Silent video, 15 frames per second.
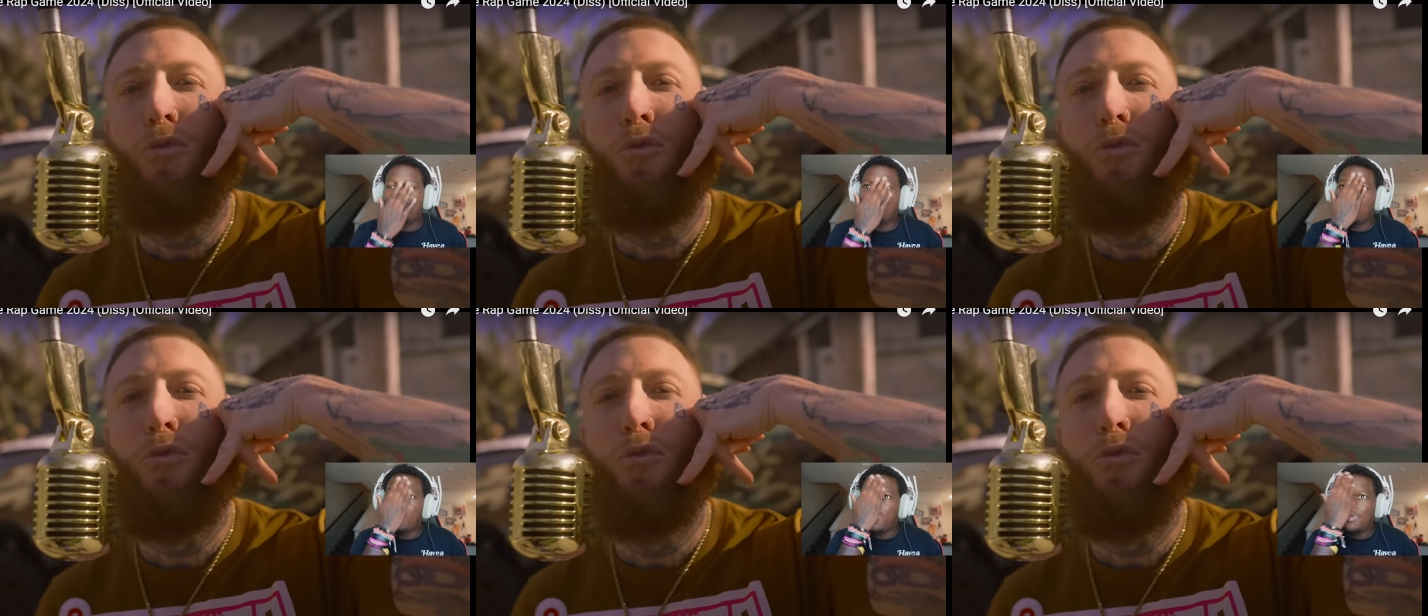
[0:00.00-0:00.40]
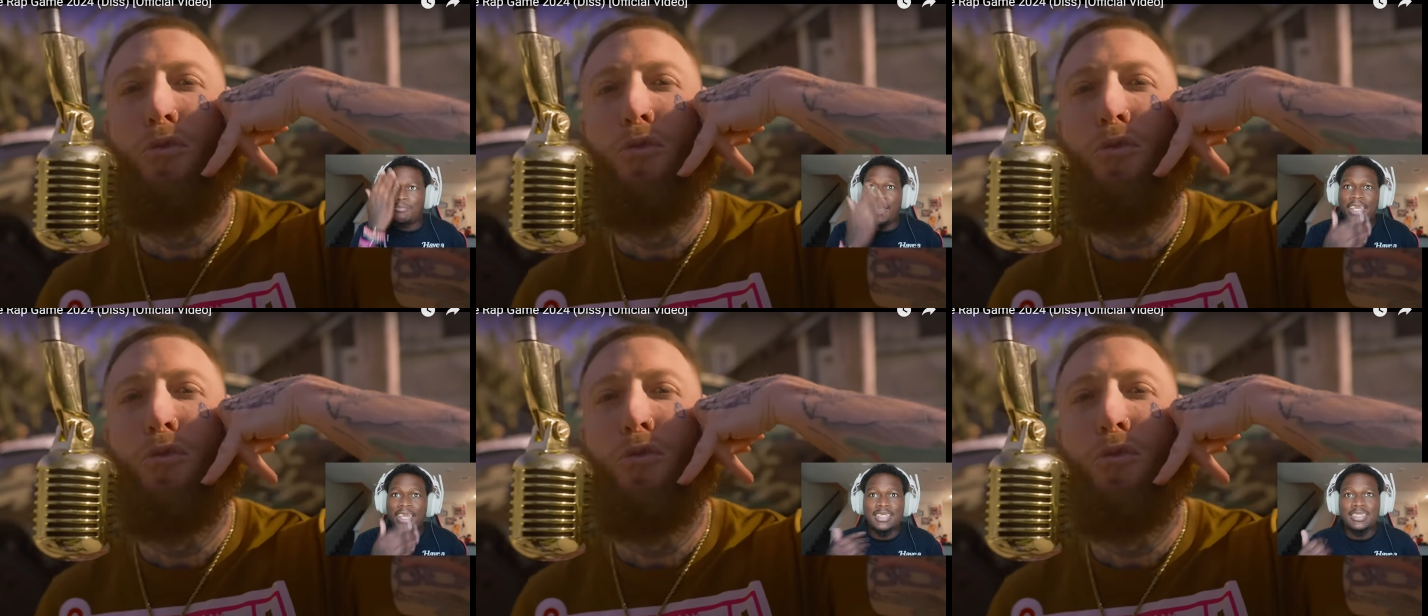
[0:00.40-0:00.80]

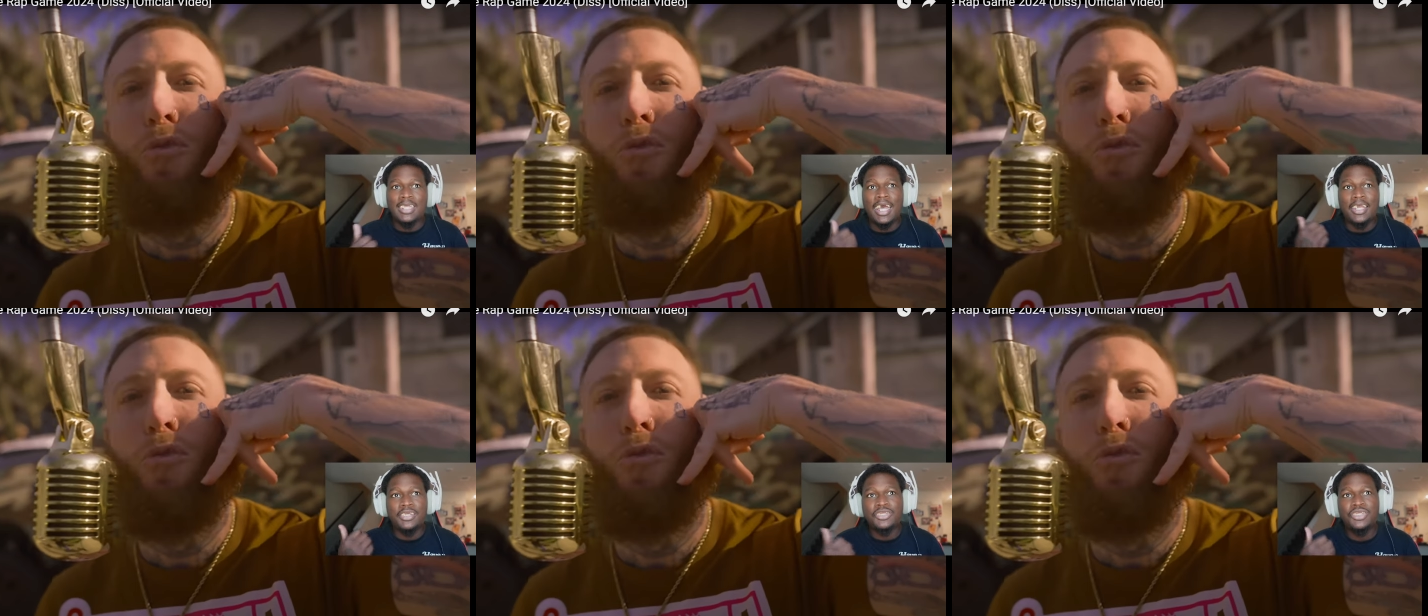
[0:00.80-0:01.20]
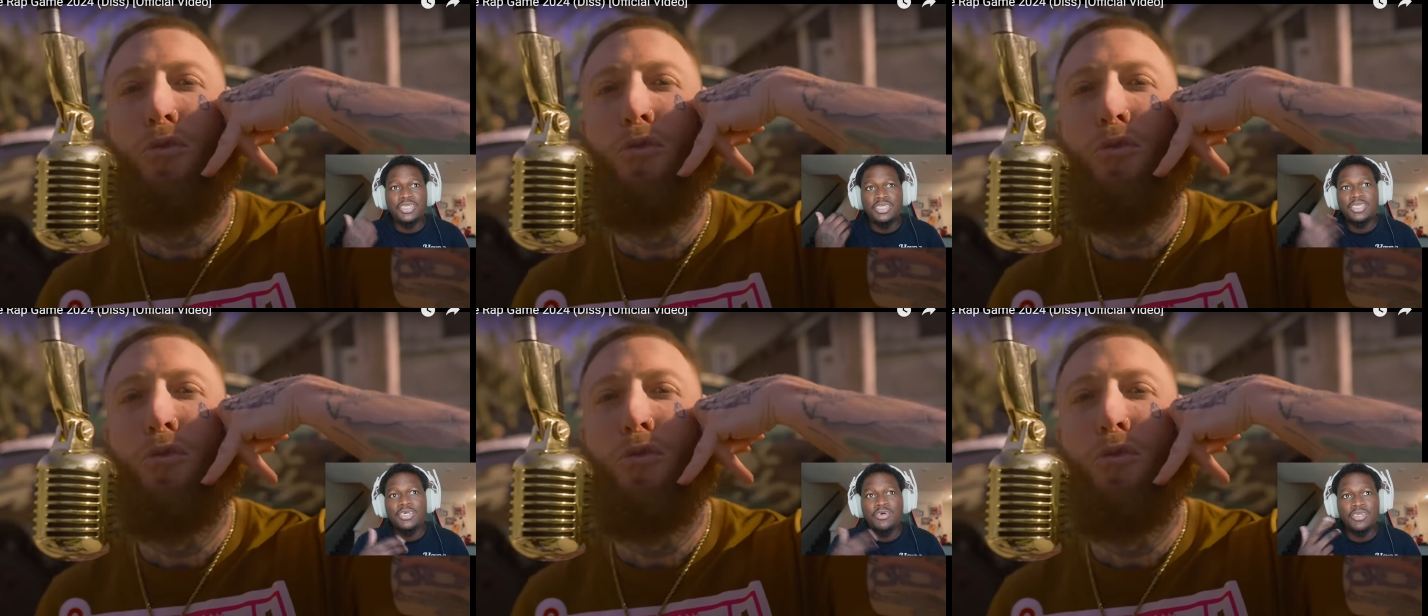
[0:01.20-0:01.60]
Speaker 1: Megan Thee Stallion, she's
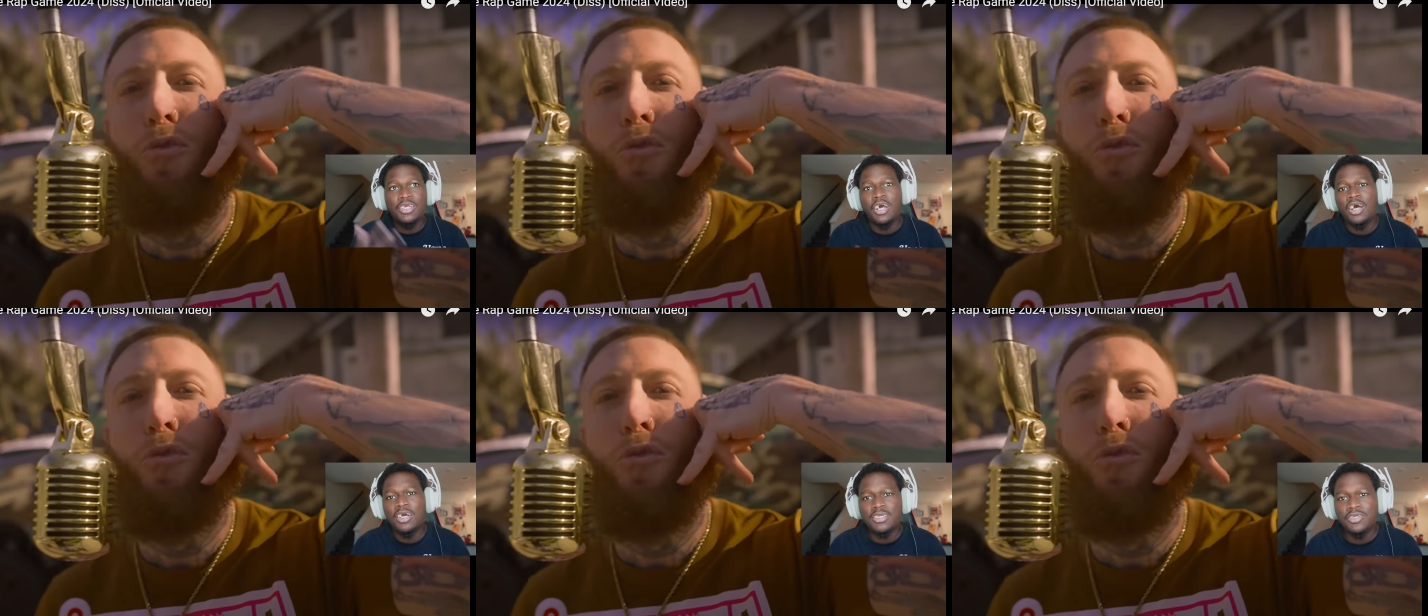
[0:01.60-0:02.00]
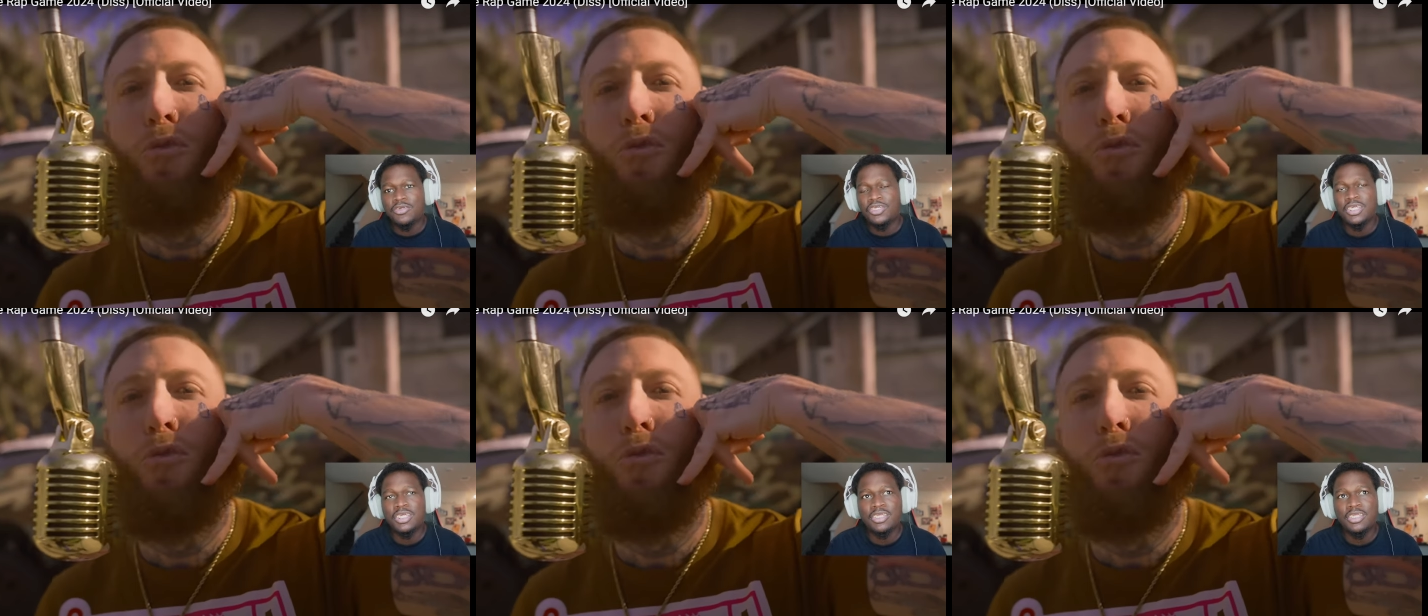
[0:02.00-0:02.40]
still young, so she
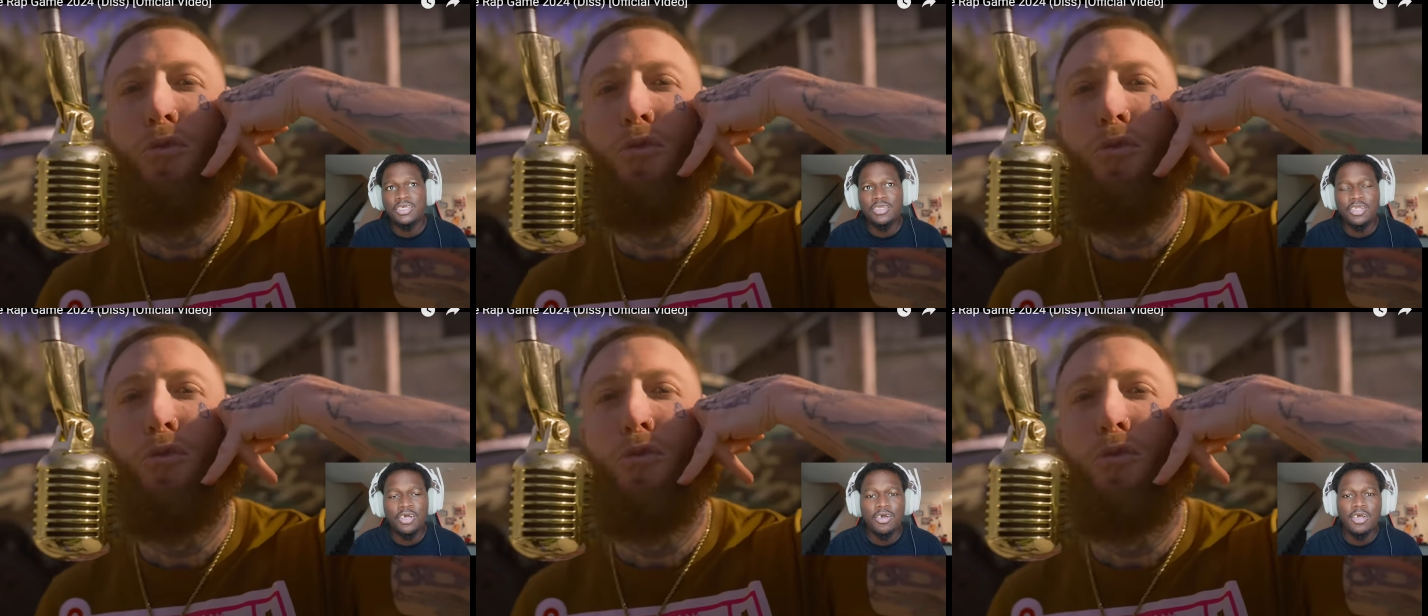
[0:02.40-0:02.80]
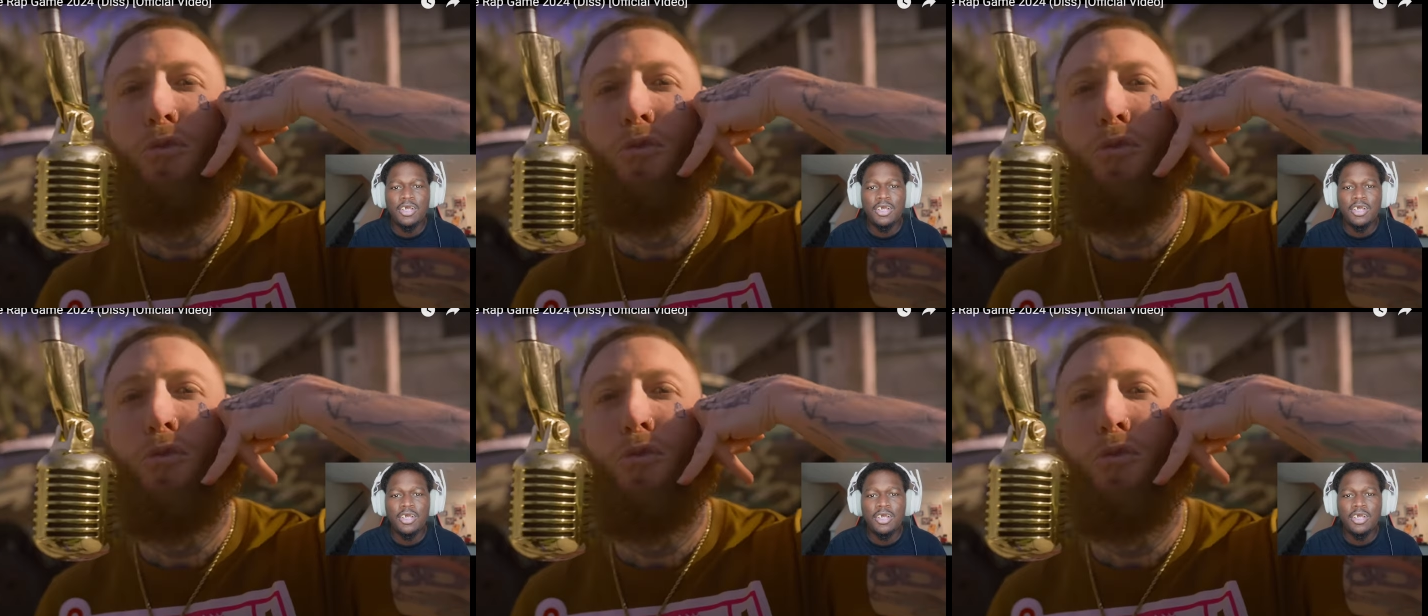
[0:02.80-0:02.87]
could still, you know.